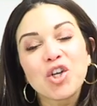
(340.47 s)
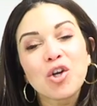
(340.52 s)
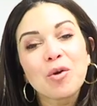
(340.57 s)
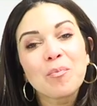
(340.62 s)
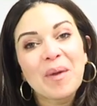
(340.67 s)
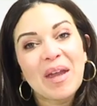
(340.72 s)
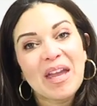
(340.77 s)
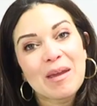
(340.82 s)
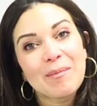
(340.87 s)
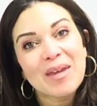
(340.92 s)
your
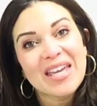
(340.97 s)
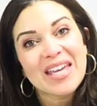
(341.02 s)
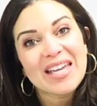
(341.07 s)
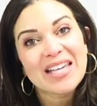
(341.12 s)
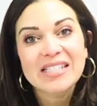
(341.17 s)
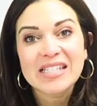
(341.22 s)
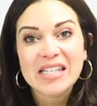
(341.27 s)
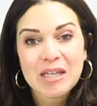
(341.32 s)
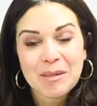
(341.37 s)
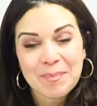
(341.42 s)
baby
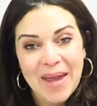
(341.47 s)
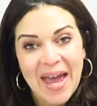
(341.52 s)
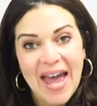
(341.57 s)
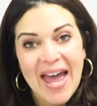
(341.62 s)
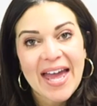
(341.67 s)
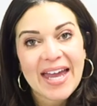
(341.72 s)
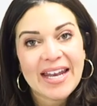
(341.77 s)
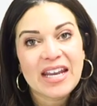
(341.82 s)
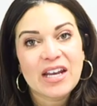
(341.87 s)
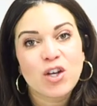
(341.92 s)
is in
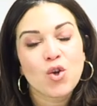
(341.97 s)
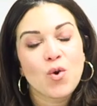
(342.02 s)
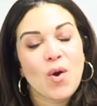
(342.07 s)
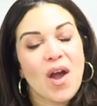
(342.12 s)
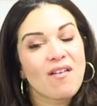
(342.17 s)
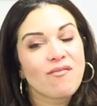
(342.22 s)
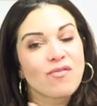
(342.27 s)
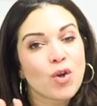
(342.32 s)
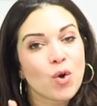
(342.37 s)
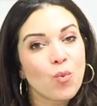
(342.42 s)
bed and you
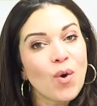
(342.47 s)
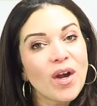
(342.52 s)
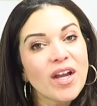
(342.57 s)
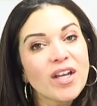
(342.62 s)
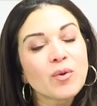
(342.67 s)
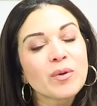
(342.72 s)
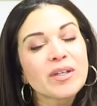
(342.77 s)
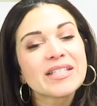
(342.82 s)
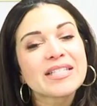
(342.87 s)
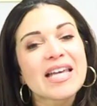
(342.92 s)
have their
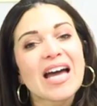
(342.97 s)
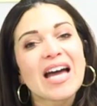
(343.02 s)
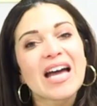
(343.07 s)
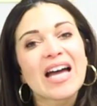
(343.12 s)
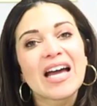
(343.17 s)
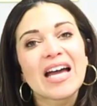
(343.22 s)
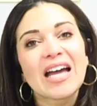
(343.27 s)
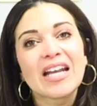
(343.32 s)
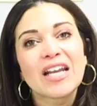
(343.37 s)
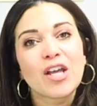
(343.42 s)
white noise
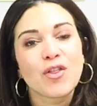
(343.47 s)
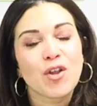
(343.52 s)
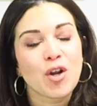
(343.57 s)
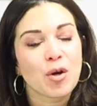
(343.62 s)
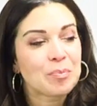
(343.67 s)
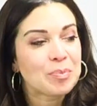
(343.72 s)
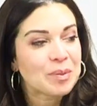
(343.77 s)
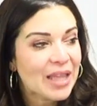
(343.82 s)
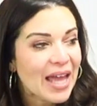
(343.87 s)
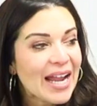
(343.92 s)
on,
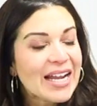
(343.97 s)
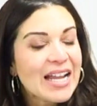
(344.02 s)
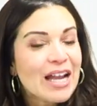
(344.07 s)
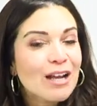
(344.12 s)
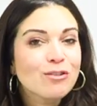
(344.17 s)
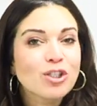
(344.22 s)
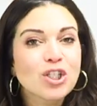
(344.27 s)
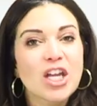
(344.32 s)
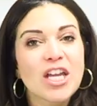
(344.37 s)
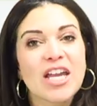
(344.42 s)
their
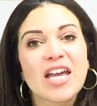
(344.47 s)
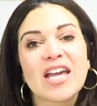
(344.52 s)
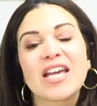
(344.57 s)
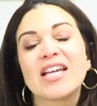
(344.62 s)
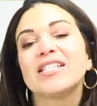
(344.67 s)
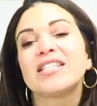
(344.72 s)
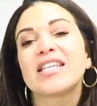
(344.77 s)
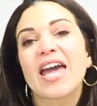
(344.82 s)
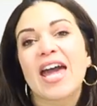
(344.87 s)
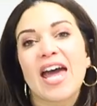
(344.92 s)
blackout
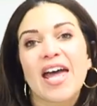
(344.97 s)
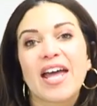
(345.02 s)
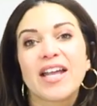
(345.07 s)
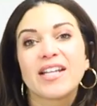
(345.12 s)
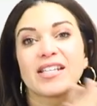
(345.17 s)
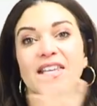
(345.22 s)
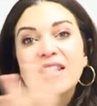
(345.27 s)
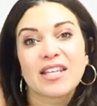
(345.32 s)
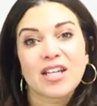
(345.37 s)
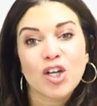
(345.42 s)
shades,
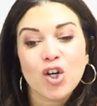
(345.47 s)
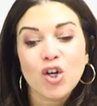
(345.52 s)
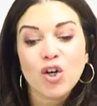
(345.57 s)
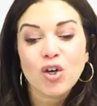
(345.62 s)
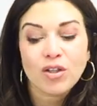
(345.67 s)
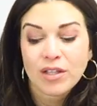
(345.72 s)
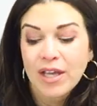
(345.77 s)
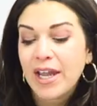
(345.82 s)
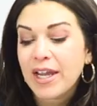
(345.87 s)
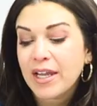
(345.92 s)
and
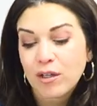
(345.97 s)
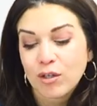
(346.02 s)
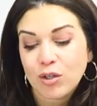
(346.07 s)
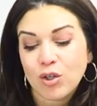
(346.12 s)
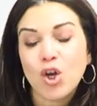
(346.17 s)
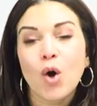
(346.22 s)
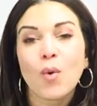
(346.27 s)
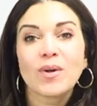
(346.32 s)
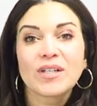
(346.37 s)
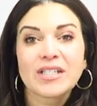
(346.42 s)
they're like
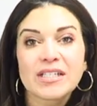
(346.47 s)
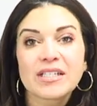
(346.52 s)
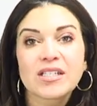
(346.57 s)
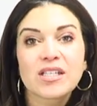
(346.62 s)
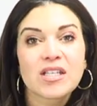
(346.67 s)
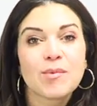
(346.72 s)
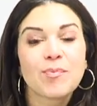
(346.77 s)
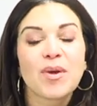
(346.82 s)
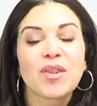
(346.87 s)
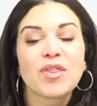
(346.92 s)
going to
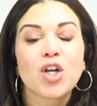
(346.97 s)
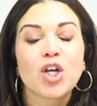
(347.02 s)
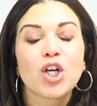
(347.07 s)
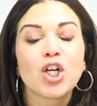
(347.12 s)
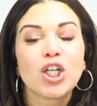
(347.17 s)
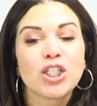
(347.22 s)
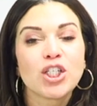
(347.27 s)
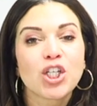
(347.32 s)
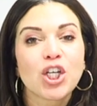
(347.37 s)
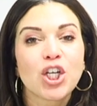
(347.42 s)
sleep and they're
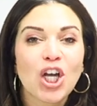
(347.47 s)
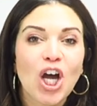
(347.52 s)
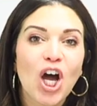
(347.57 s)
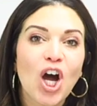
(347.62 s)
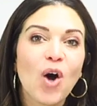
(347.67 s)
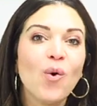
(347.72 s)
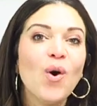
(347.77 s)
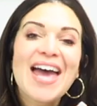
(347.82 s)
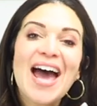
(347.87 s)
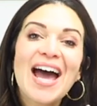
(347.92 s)
good to
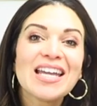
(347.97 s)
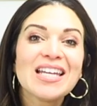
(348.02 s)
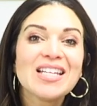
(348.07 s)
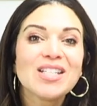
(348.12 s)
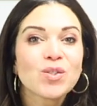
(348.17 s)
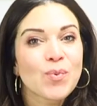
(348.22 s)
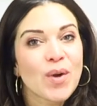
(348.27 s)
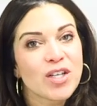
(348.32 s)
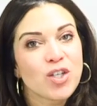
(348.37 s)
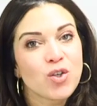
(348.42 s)
go, that
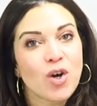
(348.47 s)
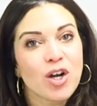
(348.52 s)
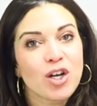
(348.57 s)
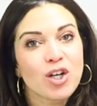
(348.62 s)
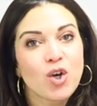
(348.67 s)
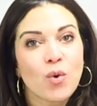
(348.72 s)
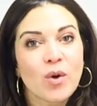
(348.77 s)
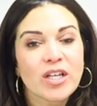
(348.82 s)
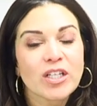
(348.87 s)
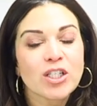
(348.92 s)
is when you are
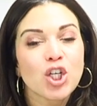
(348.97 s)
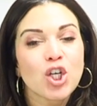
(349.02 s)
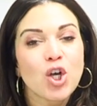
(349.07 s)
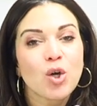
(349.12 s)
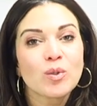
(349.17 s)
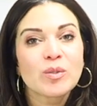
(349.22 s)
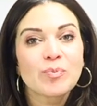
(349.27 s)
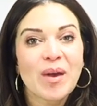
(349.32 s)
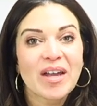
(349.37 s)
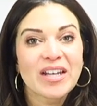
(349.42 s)
going to
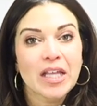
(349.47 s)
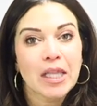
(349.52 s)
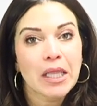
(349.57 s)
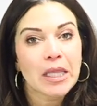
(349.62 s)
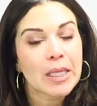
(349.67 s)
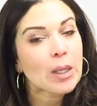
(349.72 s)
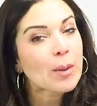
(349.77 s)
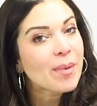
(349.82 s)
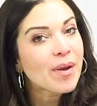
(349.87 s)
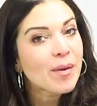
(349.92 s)
go spend a
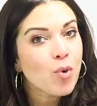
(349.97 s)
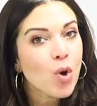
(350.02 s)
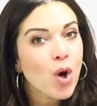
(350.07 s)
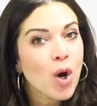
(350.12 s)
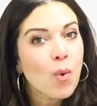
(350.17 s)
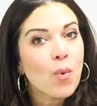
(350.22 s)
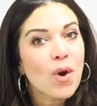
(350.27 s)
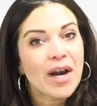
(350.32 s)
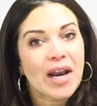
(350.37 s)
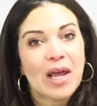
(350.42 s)
little bit
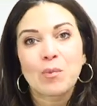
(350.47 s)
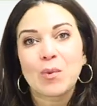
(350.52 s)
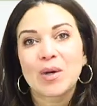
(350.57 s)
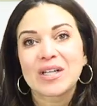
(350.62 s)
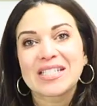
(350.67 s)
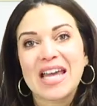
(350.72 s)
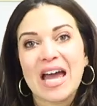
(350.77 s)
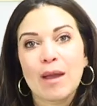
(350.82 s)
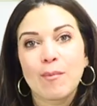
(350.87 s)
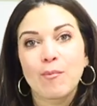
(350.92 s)
more
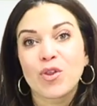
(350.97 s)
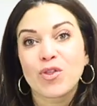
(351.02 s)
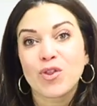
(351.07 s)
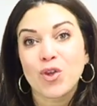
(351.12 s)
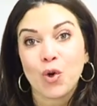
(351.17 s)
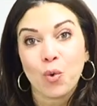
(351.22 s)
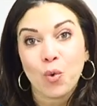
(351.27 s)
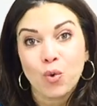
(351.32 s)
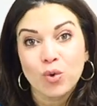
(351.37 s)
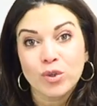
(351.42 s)
one-on-one time with
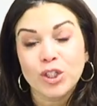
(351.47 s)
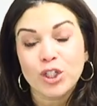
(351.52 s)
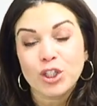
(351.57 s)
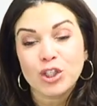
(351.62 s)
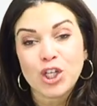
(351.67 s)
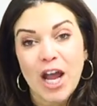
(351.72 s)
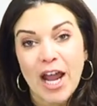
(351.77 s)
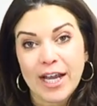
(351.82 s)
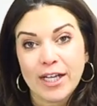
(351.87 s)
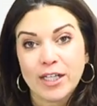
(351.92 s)
your older
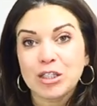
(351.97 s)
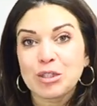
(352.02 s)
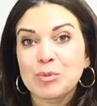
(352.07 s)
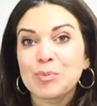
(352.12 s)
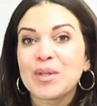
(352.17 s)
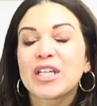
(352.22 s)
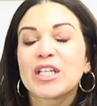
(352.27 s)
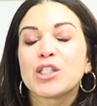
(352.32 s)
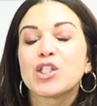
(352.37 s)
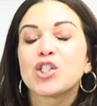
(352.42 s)
child,
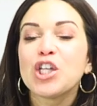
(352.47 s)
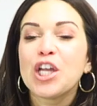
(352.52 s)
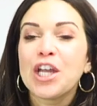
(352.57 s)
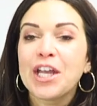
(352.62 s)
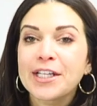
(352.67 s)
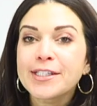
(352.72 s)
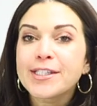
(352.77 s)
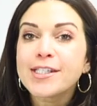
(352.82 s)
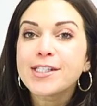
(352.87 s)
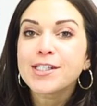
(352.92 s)
because
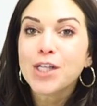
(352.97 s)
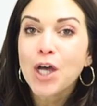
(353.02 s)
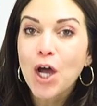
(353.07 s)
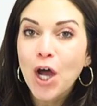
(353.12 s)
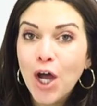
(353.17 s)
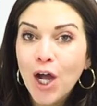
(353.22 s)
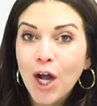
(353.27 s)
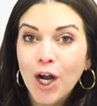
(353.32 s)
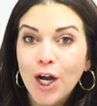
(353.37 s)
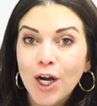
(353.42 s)
chances
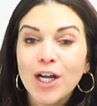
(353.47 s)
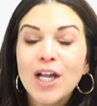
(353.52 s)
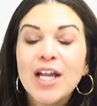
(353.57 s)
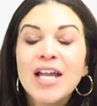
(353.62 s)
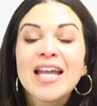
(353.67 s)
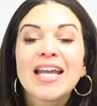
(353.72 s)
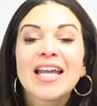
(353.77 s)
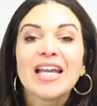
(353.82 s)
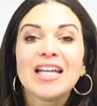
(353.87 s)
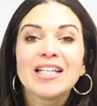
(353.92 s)
are
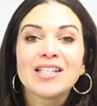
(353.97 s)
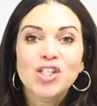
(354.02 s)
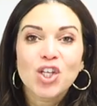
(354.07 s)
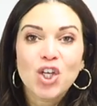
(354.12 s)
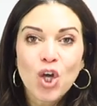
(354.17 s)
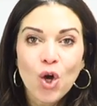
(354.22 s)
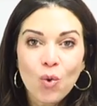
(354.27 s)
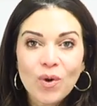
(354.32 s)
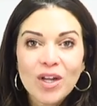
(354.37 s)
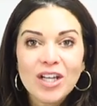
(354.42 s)
it's
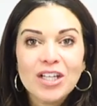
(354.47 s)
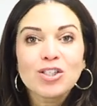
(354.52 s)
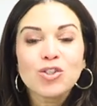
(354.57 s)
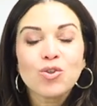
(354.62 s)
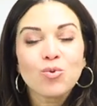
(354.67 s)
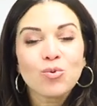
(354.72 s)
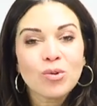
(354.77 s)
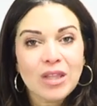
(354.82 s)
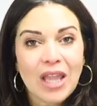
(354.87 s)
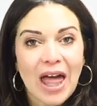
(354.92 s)
going
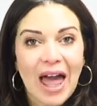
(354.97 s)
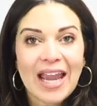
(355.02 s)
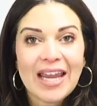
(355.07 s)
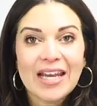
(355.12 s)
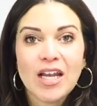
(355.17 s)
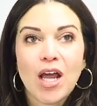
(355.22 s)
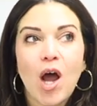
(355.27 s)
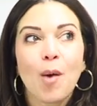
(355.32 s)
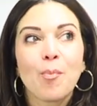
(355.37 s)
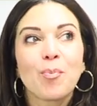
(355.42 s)
to
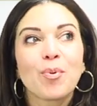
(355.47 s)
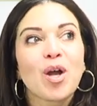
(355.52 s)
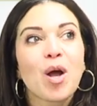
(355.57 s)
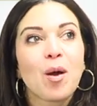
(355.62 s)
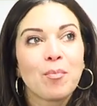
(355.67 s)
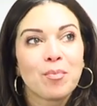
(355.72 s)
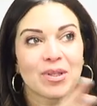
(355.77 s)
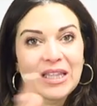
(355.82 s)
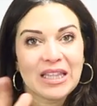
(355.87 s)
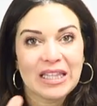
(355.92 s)
line up
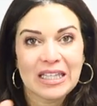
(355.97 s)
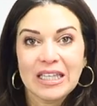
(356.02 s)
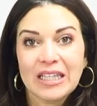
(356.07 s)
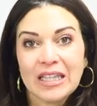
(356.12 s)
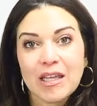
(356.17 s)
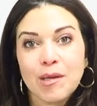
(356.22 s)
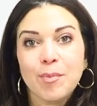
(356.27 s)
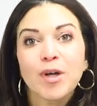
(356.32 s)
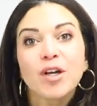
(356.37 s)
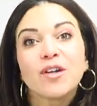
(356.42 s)

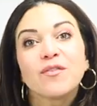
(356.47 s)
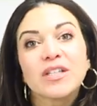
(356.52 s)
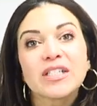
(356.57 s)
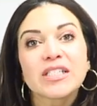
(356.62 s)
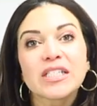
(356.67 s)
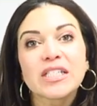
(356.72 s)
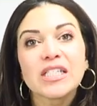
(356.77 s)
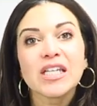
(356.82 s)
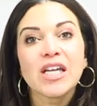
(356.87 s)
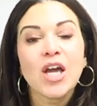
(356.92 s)
completely
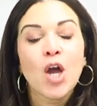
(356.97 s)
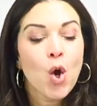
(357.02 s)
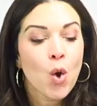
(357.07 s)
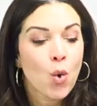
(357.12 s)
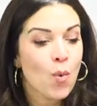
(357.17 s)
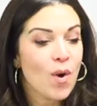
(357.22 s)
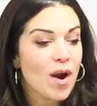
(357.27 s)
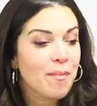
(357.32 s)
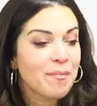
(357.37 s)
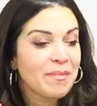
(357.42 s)
perfectly
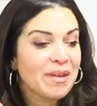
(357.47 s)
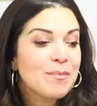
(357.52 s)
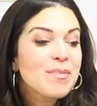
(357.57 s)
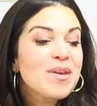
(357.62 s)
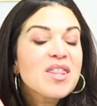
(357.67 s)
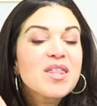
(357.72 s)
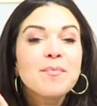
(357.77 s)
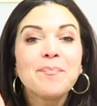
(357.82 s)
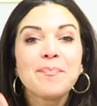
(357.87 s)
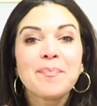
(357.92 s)
where
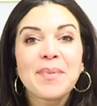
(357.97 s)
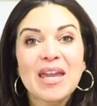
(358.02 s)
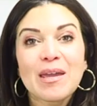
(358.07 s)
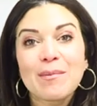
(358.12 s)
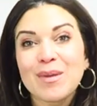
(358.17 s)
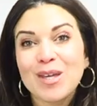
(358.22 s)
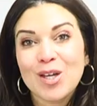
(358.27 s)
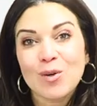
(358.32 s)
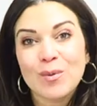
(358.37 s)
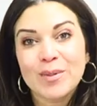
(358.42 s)
maybe the
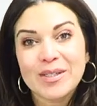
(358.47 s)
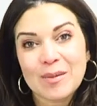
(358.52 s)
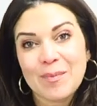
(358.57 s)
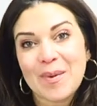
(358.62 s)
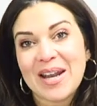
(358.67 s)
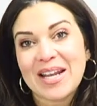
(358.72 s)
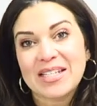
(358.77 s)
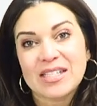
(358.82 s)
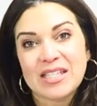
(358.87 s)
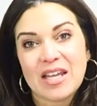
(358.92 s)
baby goes to
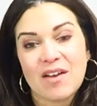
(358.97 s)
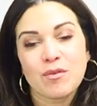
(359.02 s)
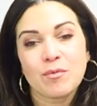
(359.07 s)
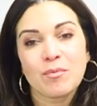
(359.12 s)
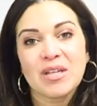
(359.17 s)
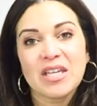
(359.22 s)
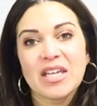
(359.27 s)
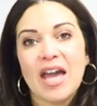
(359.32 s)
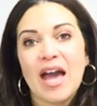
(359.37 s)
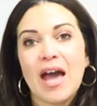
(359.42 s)
bed at 7
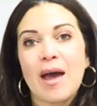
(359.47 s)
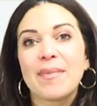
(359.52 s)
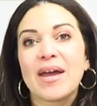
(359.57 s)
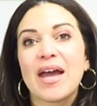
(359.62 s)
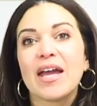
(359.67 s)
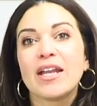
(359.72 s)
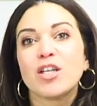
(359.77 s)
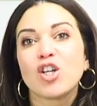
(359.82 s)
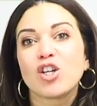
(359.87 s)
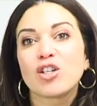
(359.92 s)
p.m.
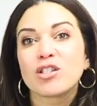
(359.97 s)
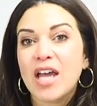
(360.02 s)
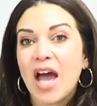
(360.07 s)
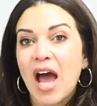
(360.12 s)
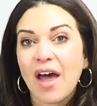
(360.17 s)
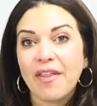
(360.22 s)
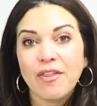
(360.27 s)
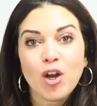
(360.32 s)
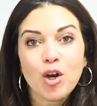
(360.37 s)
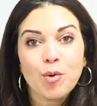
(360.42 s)
and your
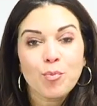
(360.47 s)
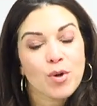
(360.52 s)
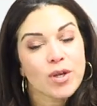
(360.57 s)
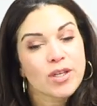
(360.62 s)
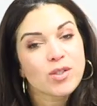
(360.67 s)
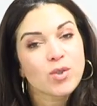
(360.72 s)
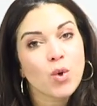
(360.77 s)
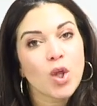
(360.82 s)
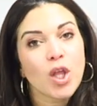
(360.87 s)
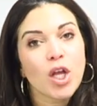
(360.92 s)
toddler
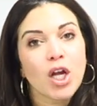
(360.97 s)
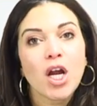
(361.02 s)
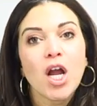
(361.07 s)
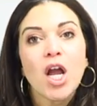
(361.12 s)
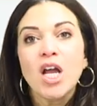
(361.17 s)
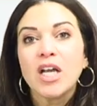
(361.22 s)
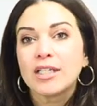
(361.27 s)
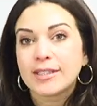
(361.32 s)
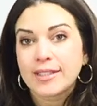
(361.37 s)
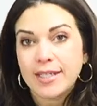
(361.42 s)
preschooler
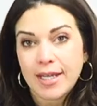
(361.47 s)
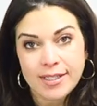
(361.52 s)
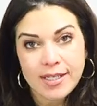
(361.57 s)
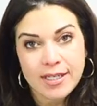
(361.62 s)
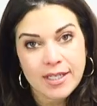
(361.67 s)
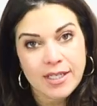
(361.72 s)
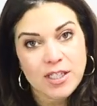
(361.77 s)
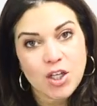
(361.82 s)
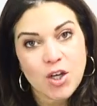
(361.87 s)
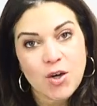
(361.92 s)

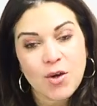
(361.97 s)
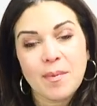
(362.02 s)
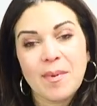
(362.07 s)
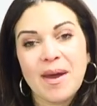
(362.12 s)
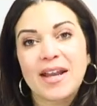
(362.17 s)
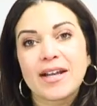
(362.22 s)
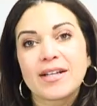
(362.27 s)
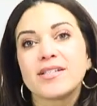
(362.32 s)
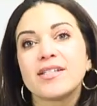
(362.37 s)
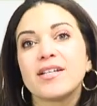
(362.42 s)
doesn't need to go to
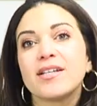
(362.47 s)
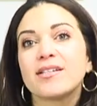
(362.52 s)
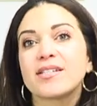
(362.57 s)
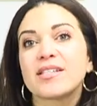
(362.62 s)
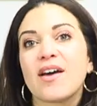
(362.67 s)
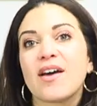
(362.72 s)
bed until